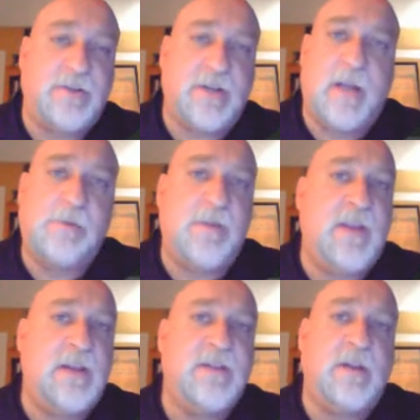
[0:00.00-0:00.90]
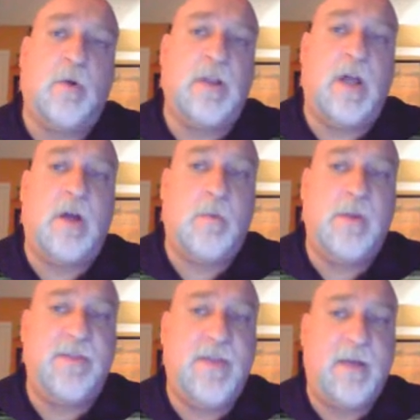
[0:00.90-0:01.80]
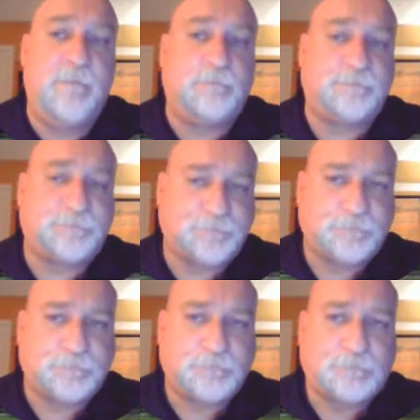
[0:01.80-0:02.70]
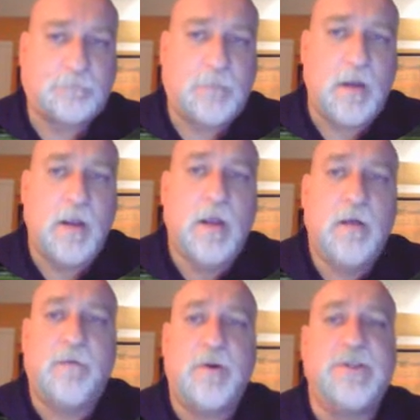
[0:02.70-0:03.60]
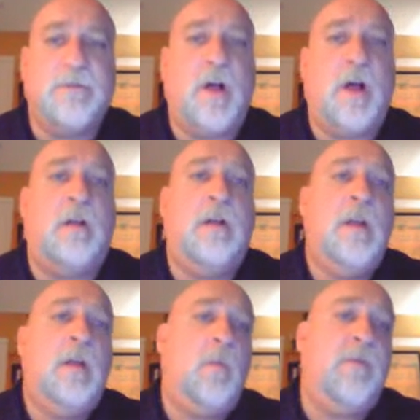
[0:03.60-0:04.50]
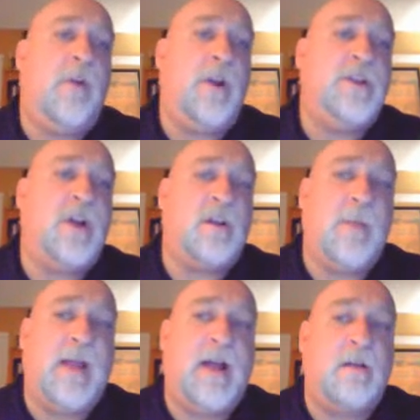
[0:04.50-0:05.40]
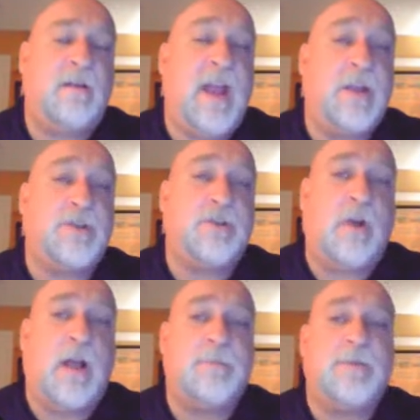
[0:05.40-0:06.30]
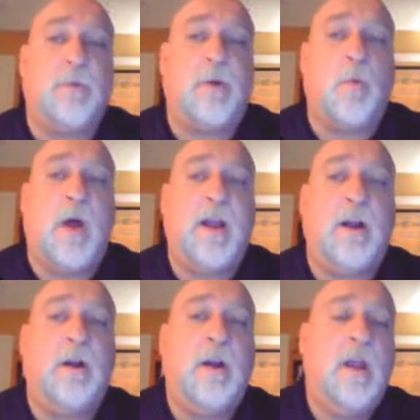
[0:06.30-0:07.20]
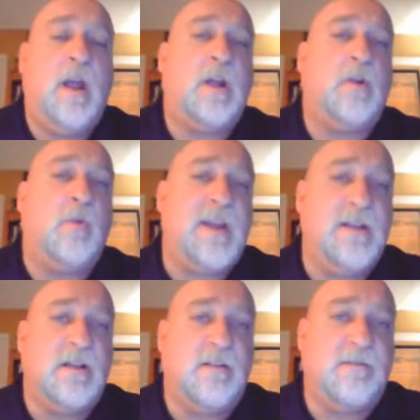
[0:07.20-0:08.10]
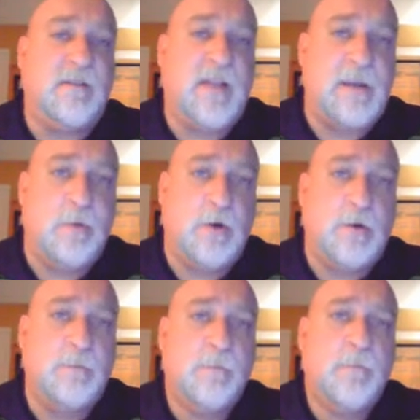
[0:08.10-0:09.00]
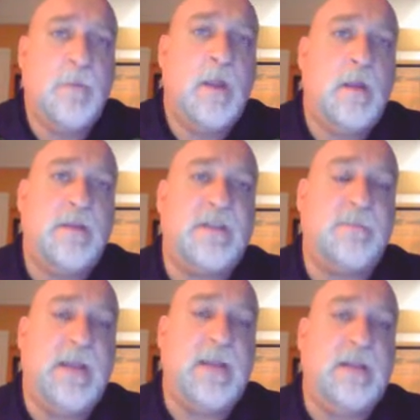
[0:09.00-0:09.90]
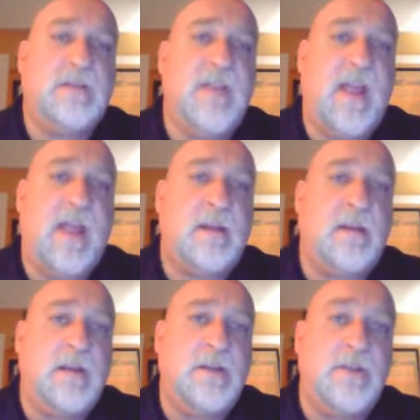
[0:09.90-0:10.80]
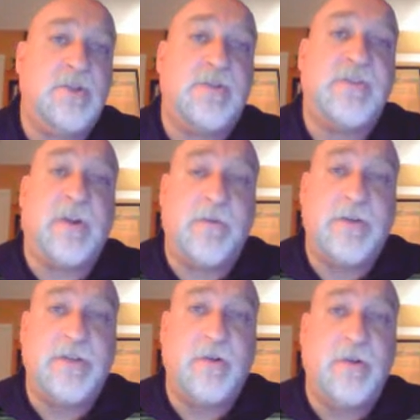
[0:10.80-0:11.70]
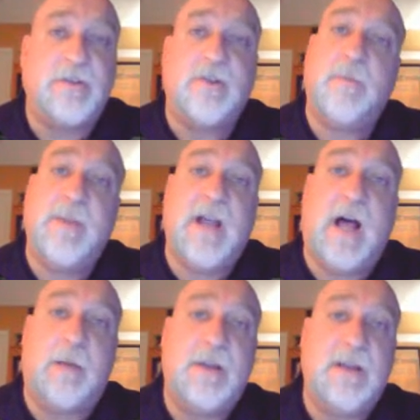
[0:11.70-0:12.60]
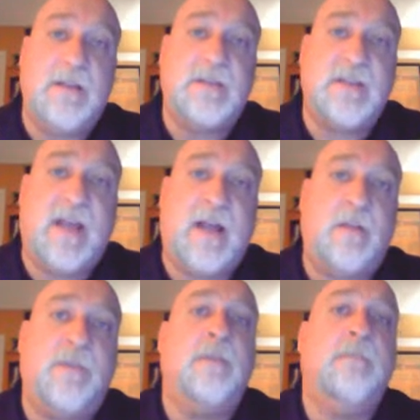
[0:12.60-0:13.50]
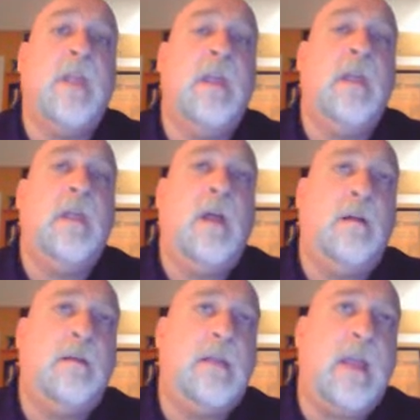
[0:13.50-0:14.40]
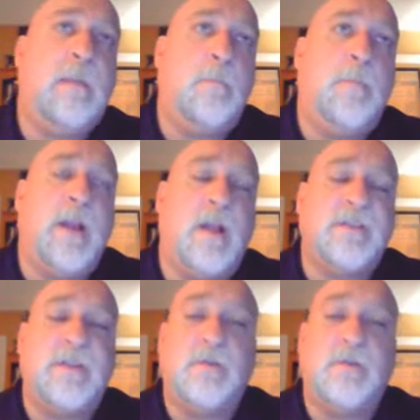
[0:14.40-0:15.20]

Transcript: a couple of things that go along with that. First of all, we've already talked about cash crops require a great deal of labor. This means that indentured servitude is going to be common in the South, but also